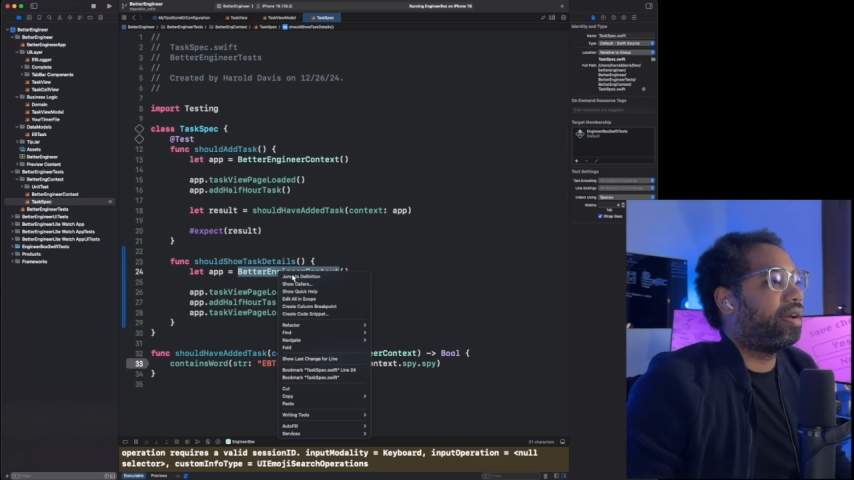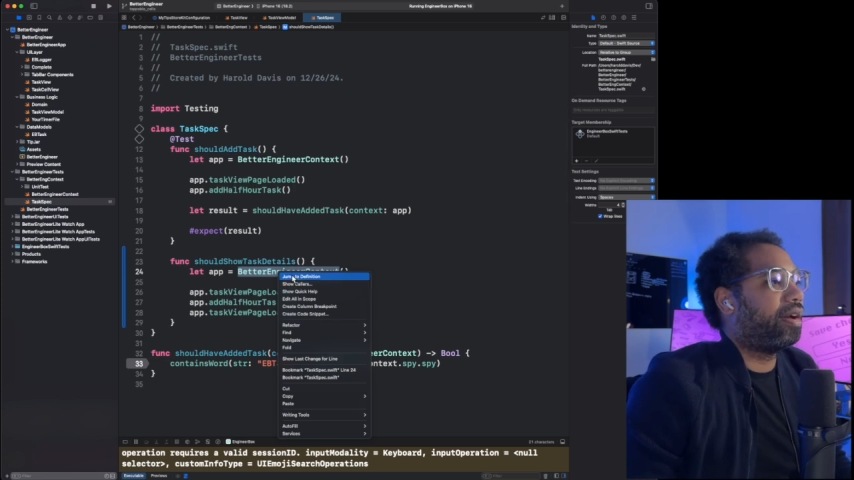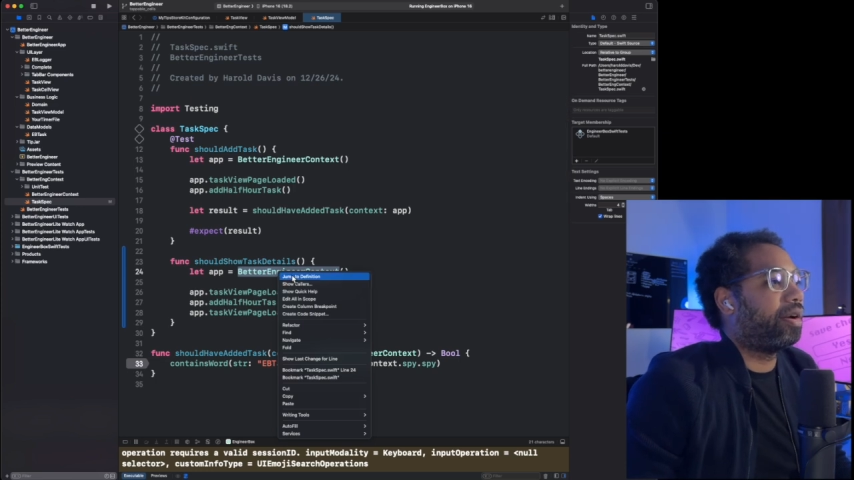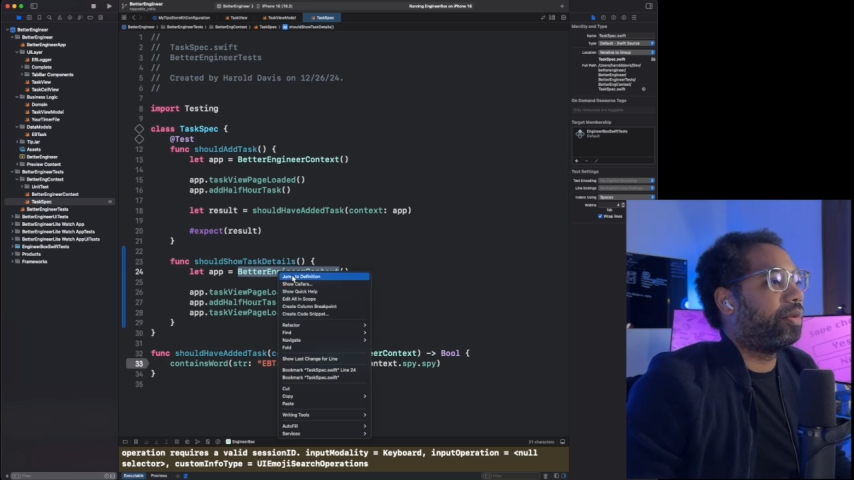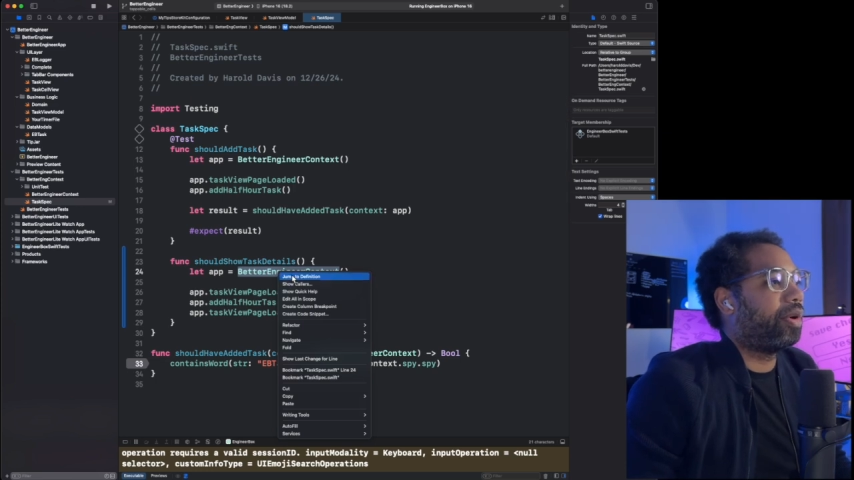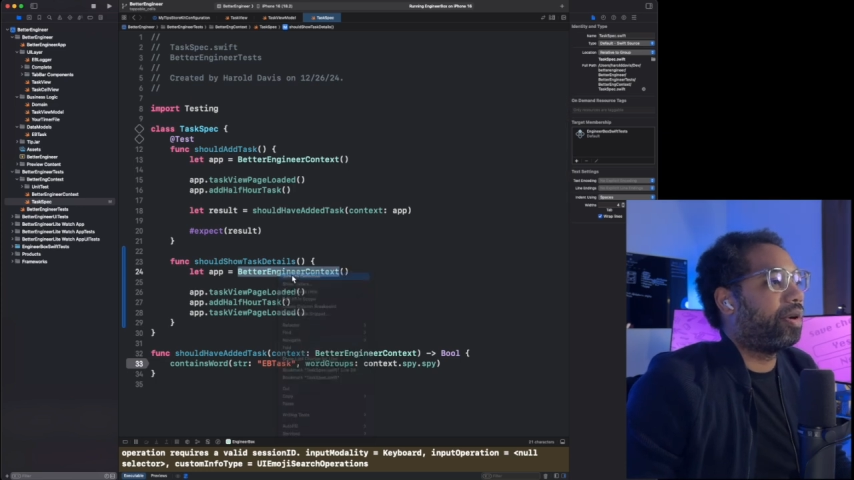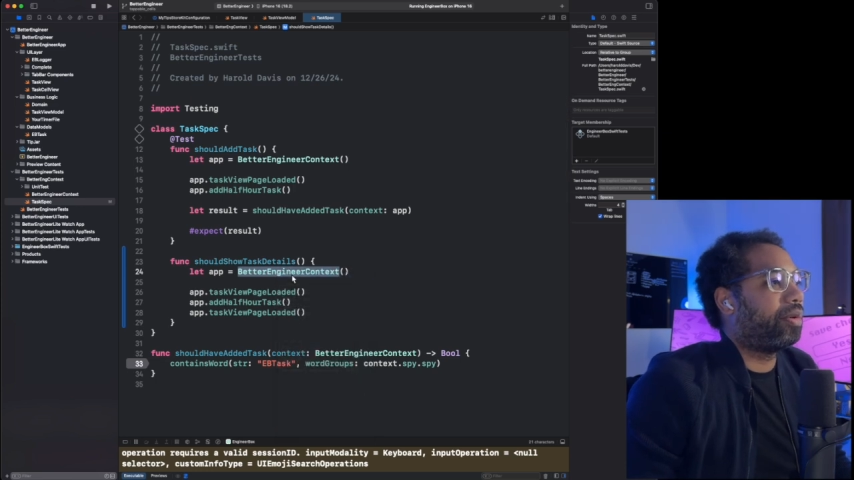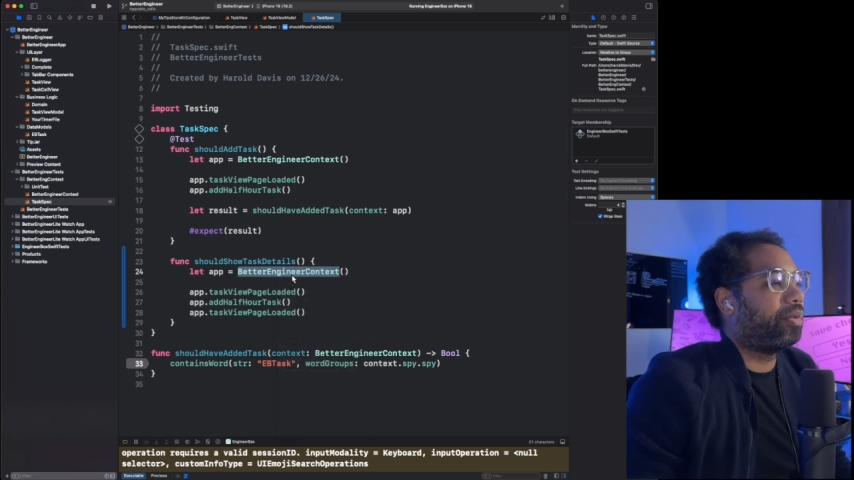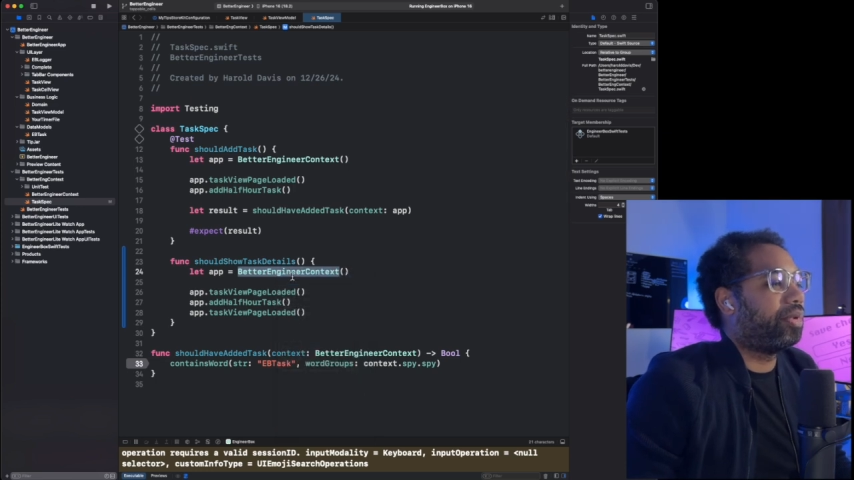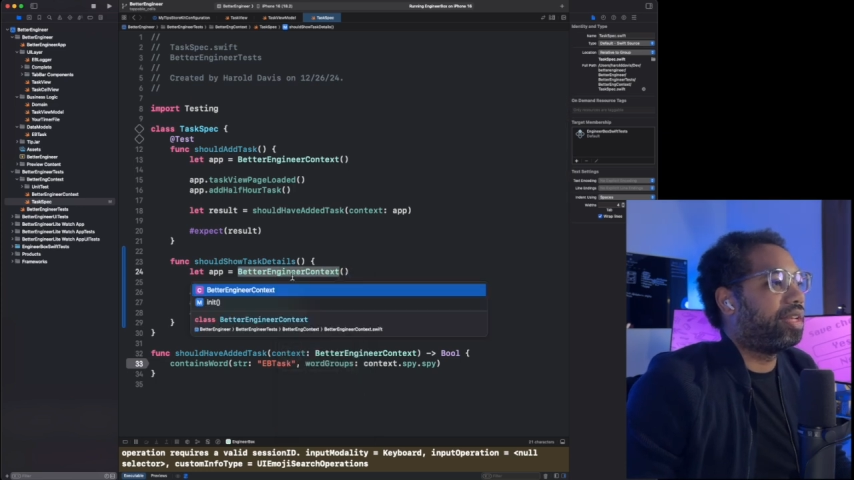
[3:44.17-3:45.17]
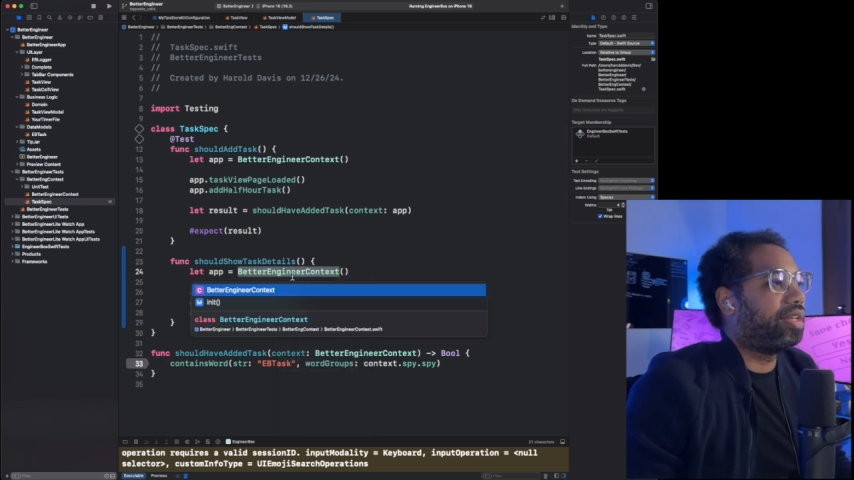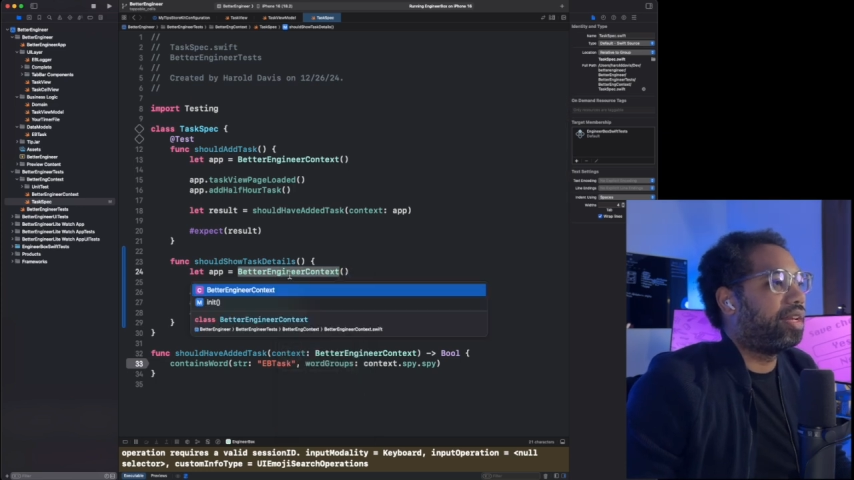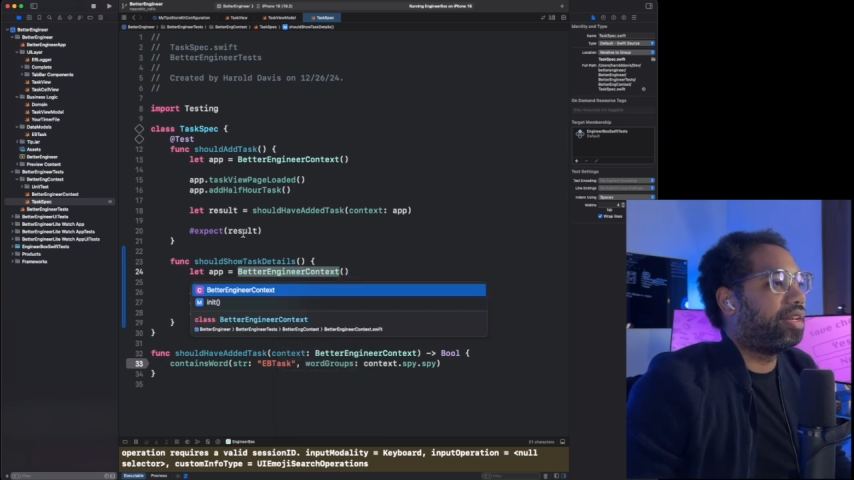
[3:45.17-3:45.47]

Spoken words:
what we did